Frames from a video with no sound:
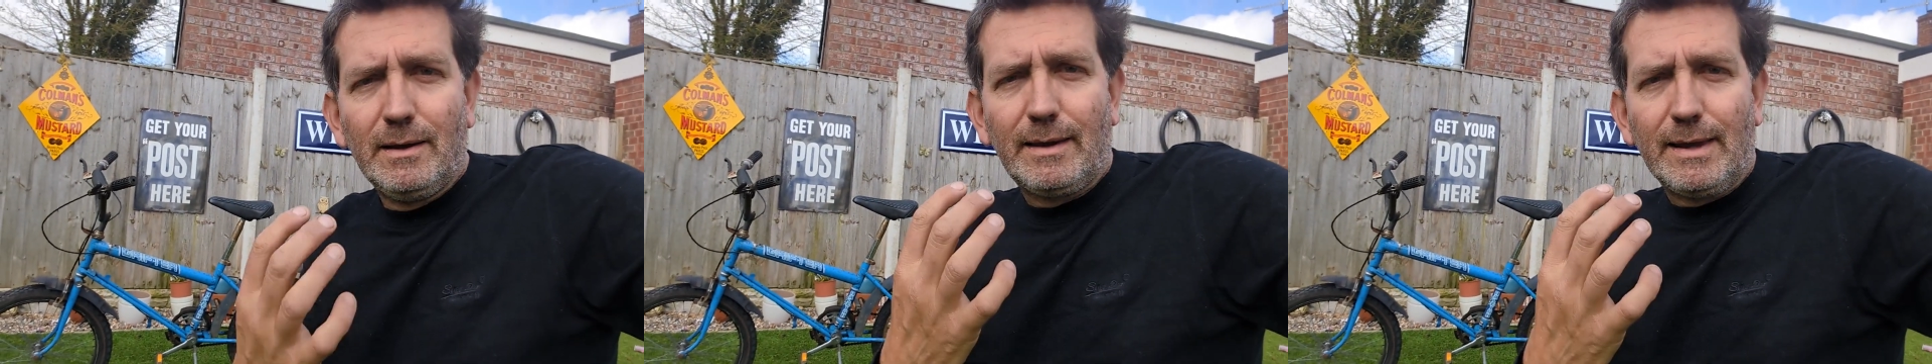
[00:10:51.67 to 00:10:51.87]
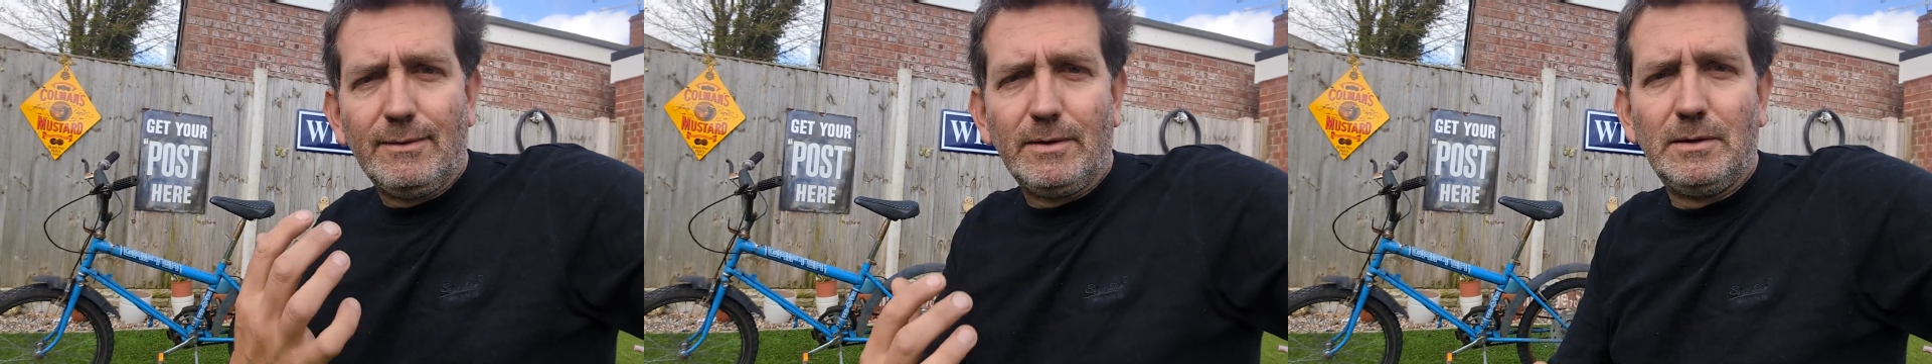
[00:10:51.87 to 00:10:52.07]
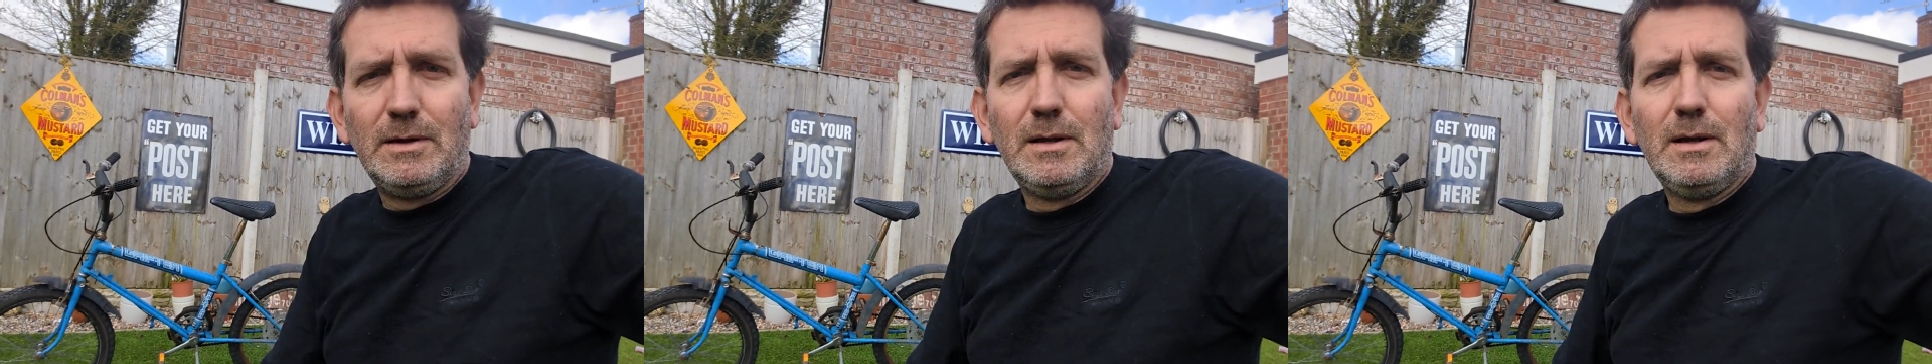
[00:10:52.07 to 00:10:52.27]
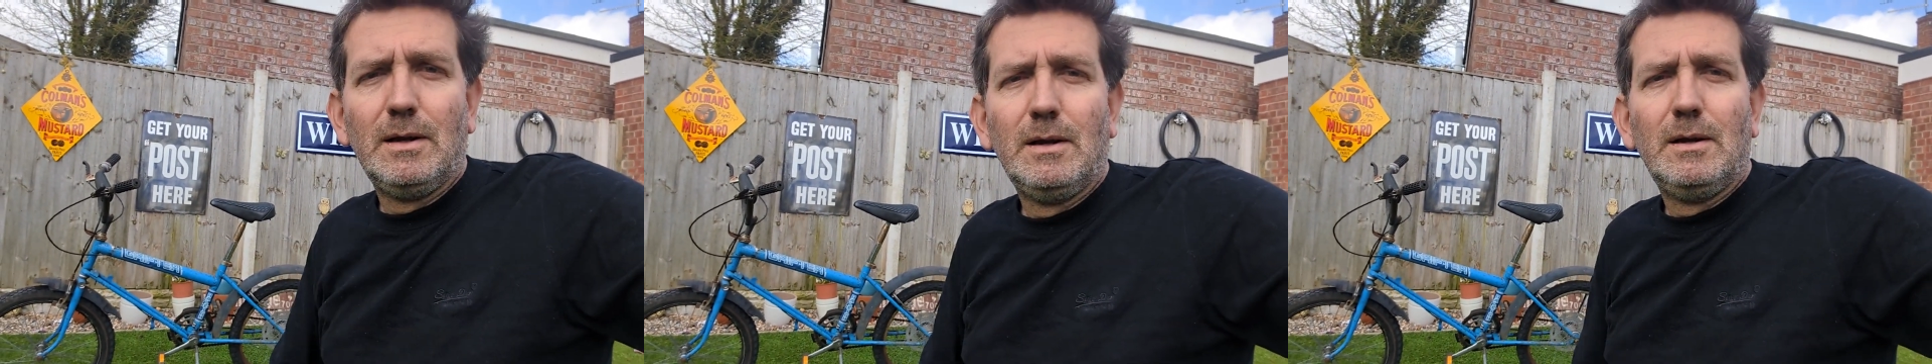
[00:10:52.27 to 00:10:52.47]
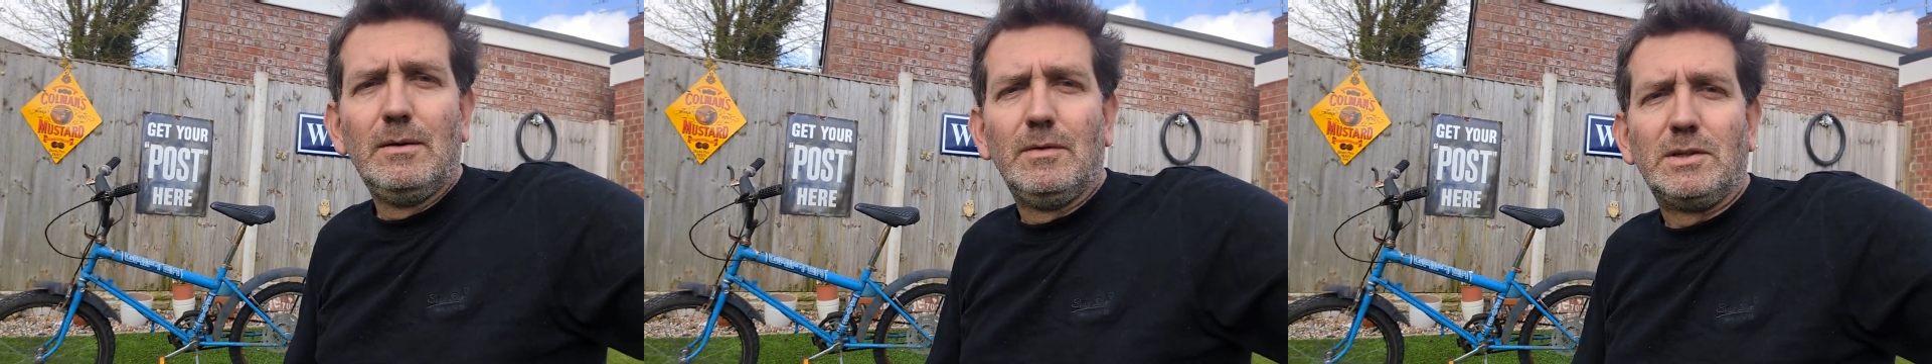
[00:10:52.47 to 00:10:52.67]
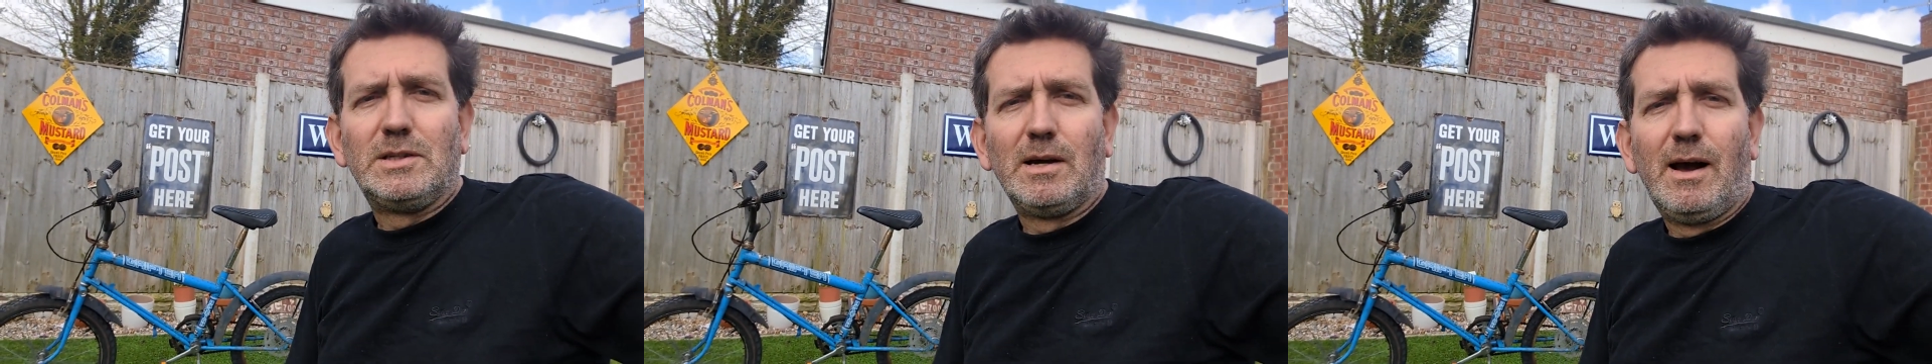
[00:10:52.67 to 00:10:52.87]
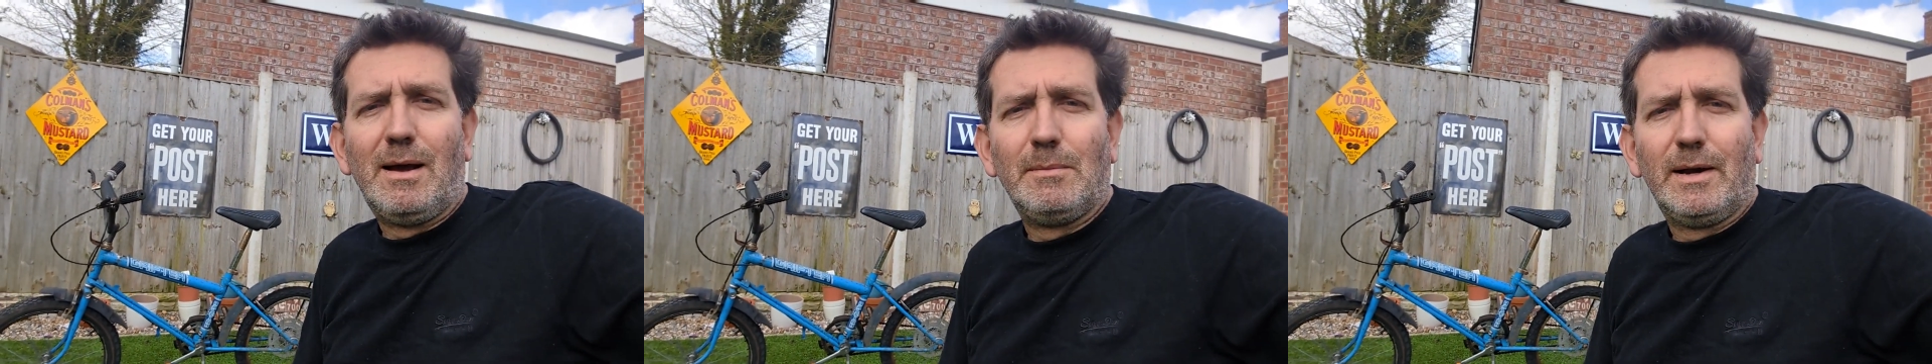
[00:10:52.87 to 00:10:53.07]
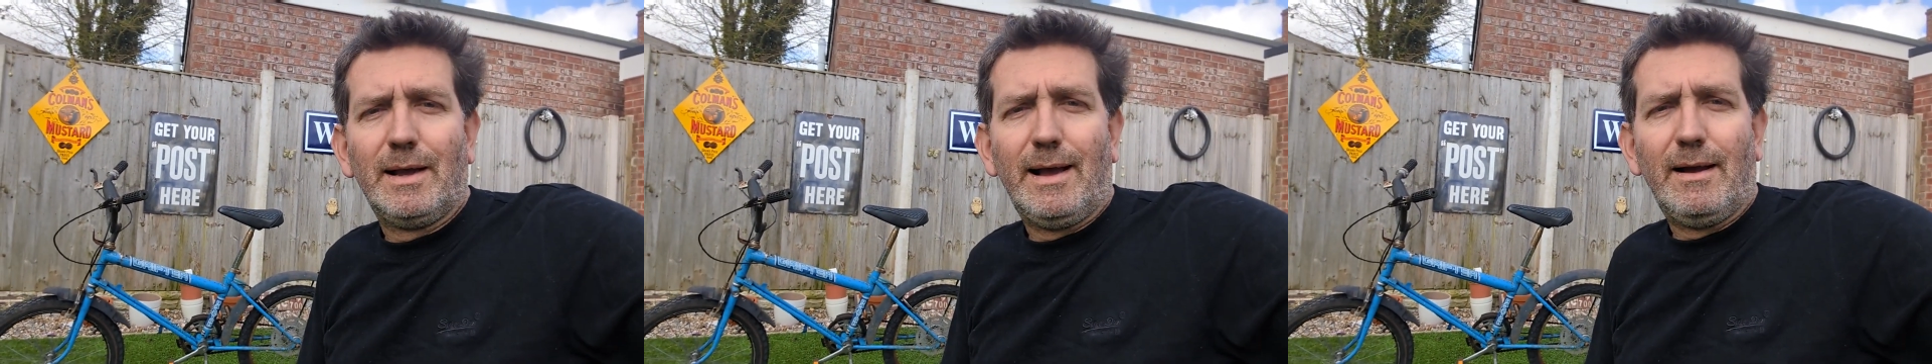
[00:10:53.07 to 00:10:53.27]
given the
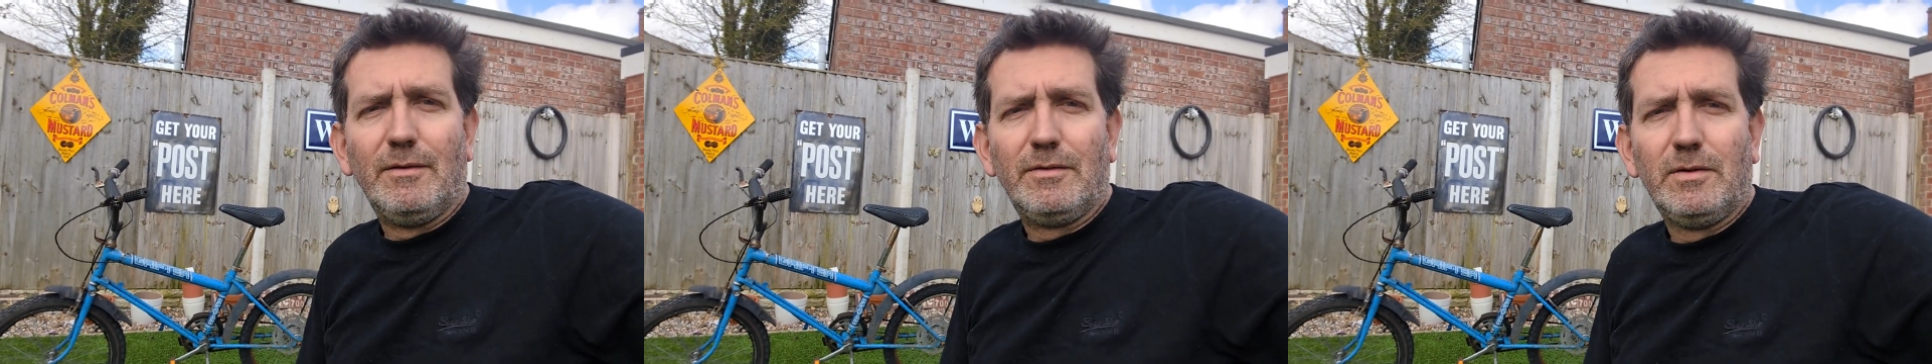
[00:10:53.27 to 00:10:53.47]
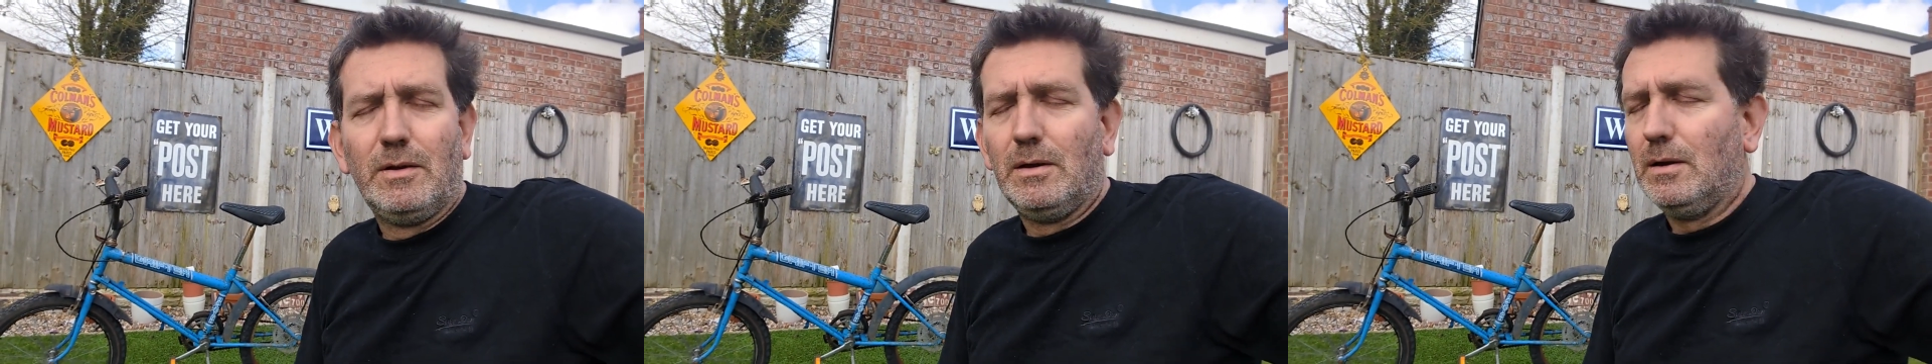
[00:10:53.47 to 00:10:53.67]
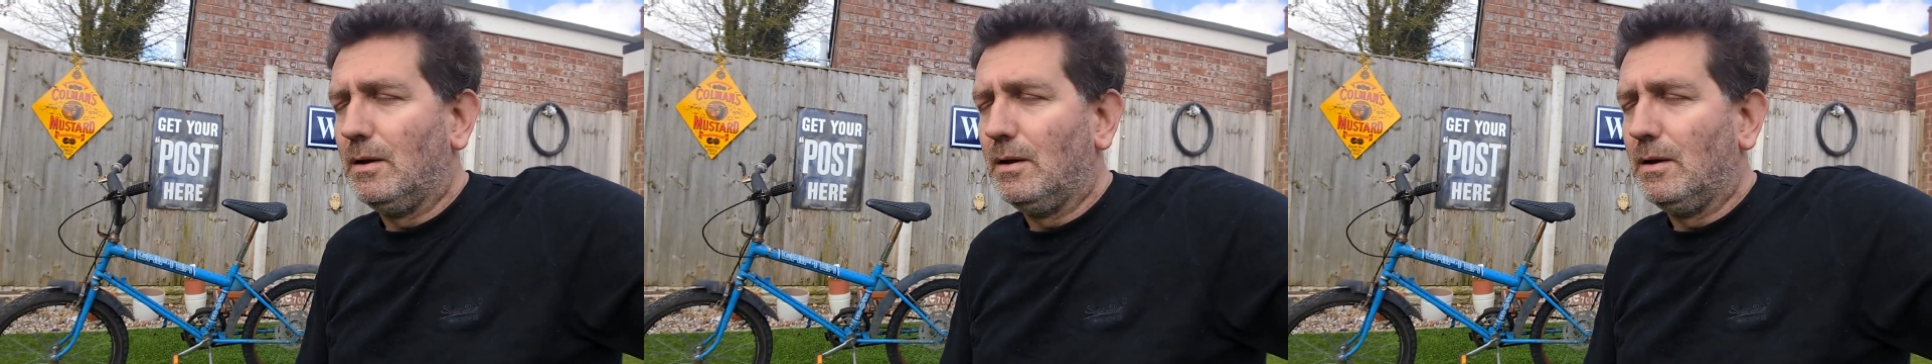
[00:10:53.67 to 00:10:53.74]
time I have